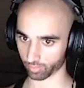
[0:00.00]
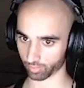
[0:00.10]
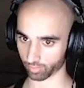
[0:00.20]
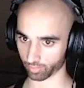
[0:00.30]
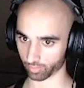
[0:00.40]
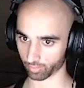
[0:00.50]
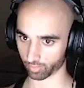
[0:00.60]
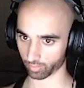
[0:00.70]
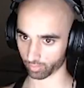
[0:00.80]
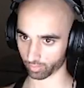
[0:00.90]

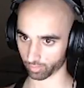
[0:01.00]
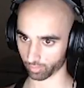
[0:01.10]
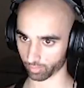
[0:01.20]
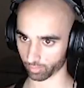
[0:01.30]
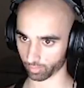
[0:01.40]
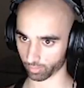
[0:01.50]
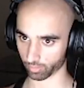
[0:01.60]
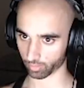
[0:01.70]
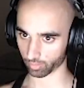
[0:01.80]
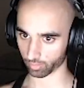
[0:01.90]

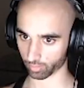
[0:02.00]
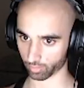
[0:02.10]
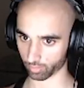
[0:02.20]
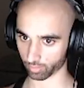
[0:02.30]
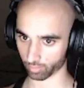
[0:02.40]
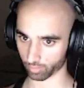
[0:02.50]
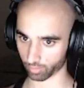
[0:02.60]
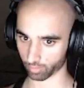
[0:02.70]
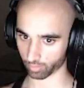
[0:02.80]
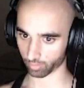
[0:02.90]

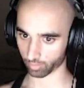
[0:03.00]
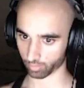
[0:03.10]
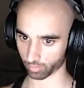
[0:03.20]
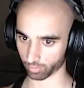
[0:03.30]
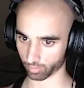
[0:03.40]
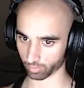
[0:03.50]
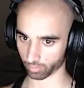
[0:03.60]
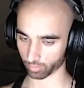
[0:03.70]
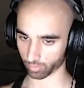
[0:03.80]
Nothing is said.